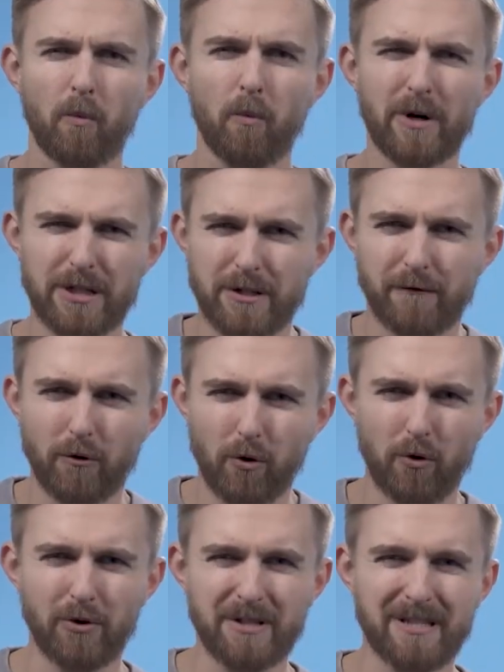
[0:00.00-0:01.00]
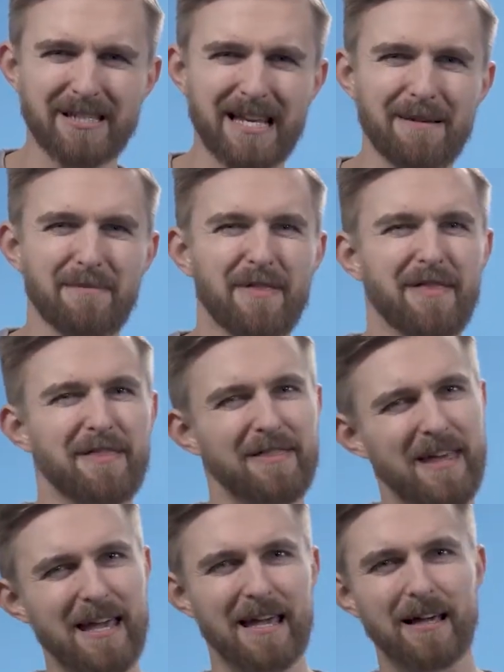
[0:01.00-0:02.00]
which is of course the same
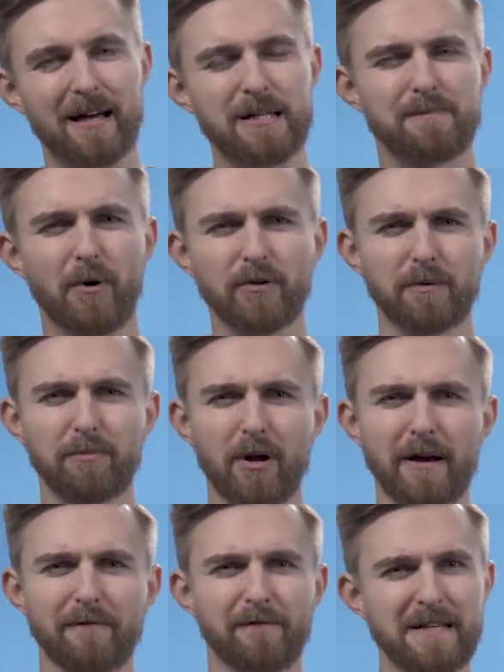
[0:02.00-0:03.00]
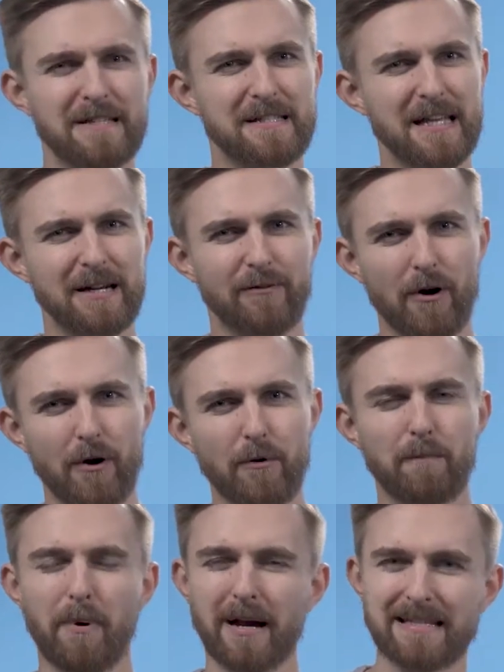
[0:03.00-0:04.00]
thing as multiplying v0
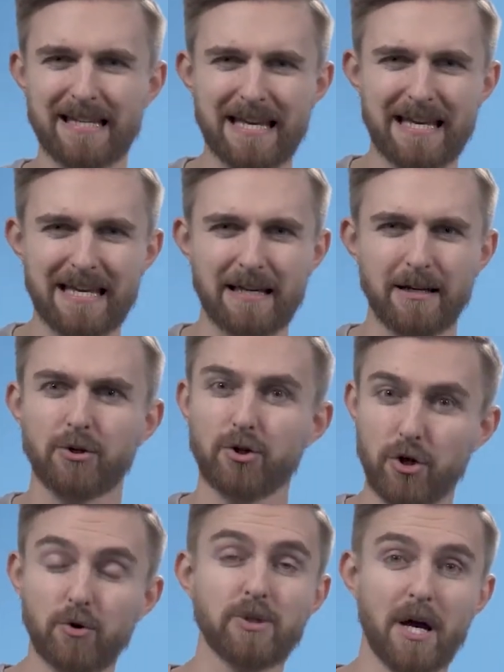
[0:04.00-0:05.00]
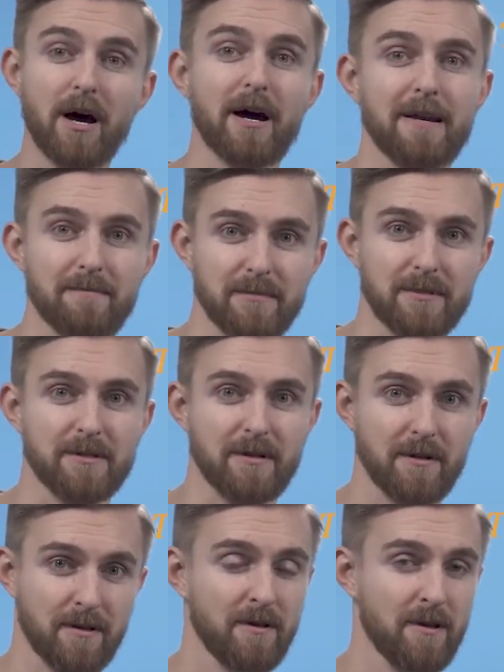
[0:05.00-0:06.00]
by t two times.
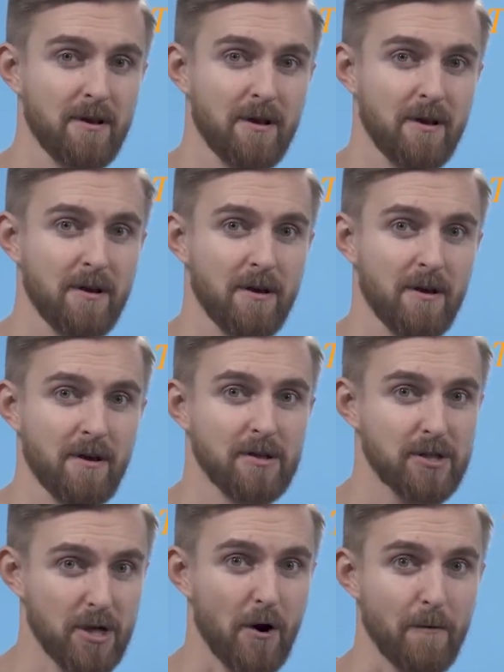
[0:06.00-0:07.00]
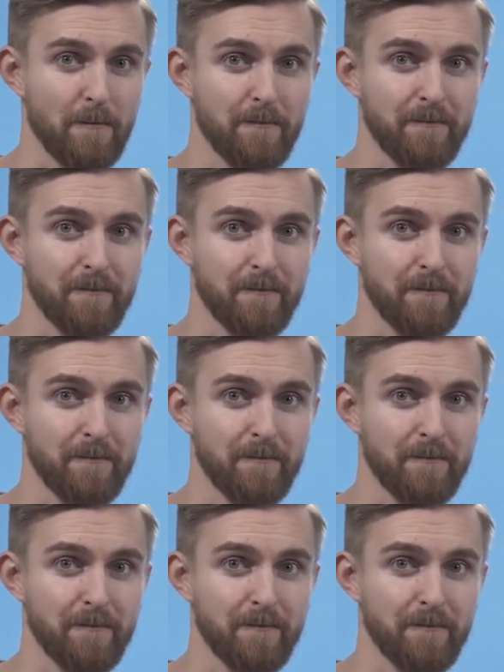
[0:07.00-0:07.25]
So,